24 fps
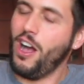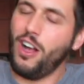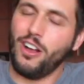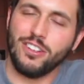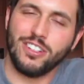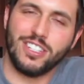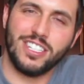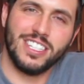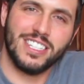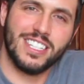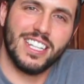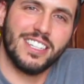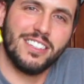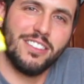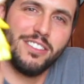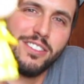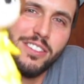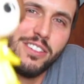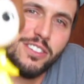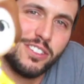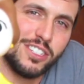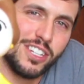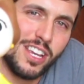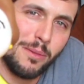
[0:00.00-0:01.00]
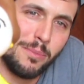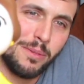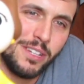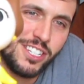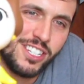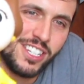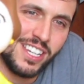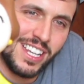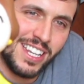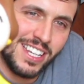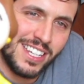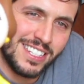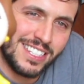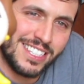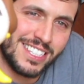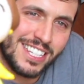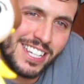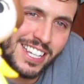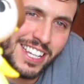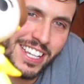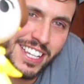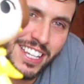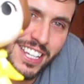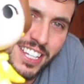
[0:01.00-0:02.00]
Oh, she's got those little chubby
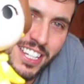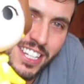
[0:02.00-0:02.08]
cheeks.